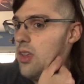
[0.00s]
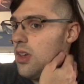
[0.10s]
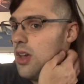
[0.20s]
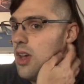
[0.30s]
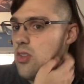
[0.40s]

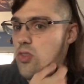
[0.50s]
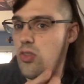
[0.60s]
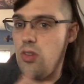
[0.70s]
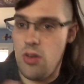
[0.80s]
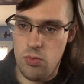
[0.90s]

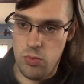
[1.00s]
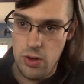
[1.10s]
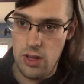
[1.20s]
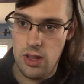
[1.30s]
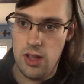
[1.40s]
it's
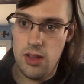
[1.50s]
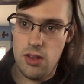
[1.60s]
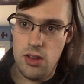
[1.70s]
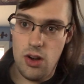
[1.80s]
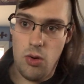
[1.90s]
really
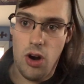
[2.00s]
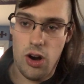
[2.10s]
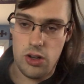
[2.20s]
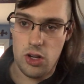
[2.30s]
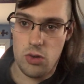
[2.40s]
you know
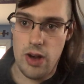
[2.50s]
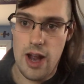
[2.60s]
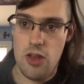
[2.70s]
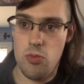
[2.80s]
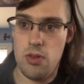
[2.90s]
hard to
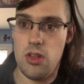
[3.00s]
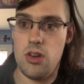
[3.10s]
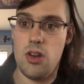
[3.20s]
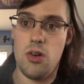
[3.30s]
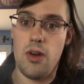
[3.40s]
grasp and you
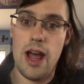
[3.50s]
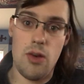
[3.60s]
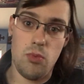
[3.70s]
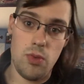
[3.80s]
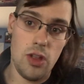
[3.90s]
know i
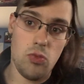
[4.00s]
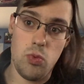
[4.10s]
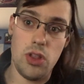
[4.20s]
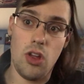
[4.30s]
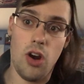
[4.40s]
it's
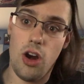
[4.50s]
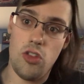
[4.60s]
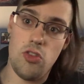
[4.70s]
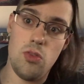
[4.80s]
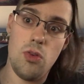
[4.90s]
really hard
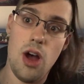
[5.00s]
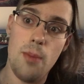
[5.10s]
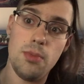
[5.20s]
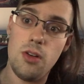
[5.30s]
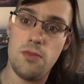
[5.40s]
to
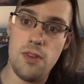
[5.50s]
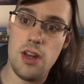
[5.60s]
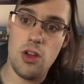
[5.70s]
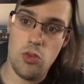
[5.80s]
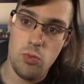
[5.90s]
upload
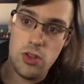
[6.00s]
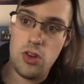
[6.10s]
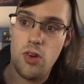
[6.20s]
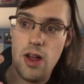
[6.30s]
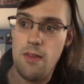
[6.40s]
videos when you
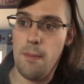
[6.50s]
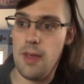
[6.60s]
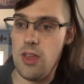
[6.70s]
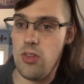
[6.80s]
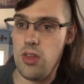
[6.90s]
don't have a
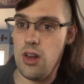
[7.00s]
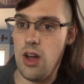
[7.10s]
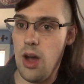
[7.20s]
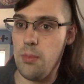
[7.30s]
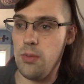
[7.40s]
pc to
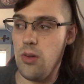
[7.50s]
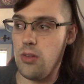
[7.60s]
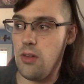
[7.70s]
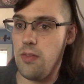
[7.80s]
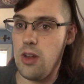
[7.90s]
upload
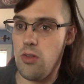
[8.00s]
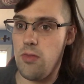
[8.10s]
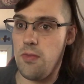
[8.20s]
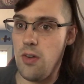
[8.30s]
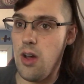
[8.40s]
your videos
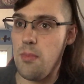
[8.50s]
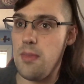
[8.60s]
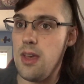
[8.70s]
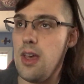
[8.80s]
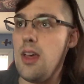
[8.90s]
from
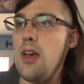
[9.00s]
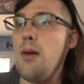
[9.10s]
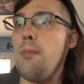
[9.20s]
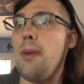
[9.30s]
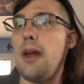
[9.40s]

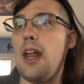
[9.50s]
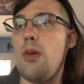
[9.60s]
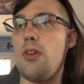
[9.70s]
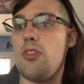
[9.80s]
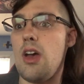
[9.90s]
but
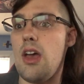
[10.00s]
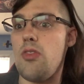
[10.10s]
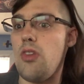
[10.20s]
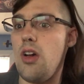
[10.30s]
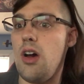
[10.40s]
anyways
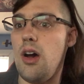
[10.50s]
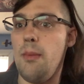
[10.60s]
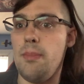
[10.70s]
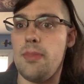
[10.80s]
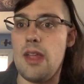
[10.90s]
guys
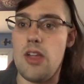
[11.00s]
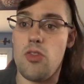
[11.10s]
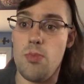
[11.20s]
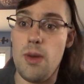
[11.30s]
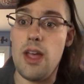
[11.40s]
um
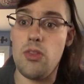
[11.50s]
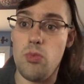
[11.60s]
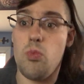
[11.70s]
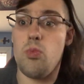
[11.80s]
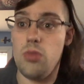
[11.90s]
that's my
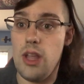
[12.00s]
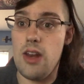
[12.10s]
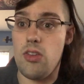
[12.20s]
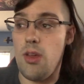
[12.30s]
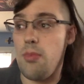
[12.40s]

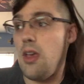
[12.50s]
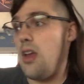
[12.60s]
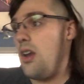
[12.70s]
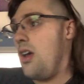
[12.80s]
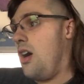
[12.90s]
latest update
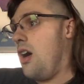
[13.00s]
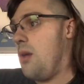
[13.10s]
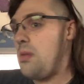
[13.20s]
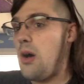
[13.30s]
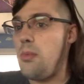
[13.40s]
i'll
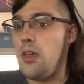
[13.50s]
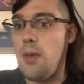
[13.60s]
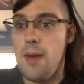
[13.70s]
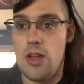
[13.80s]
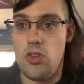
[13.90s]
probably get
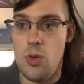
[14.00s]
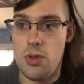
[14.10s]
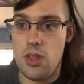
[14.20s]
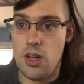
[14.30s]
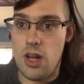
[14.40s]
back to you
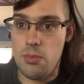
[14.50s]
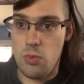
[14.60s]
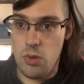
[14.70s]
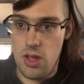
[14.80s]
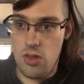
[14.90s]
within a couple
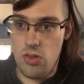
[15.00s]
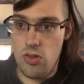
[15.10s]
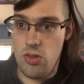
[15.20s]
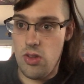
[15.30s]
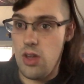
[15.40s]
weeks